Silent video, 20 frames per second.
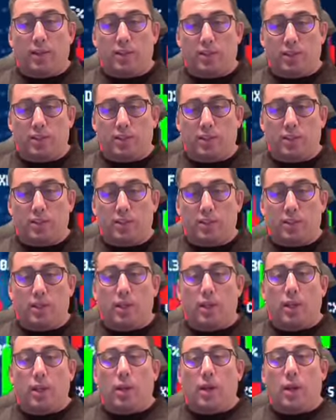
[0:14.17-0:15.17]
This
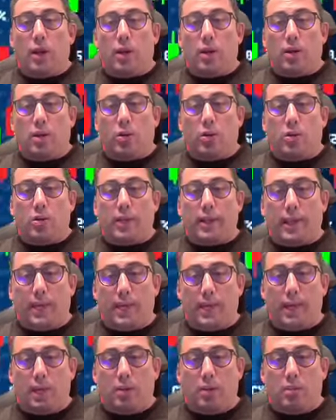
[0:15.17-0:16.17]
is our
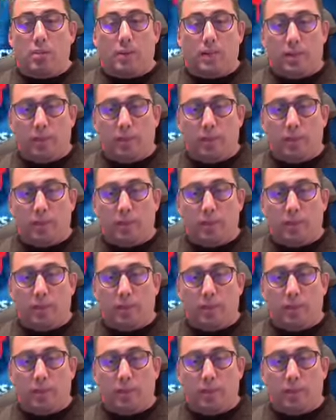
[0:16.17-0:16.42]
game,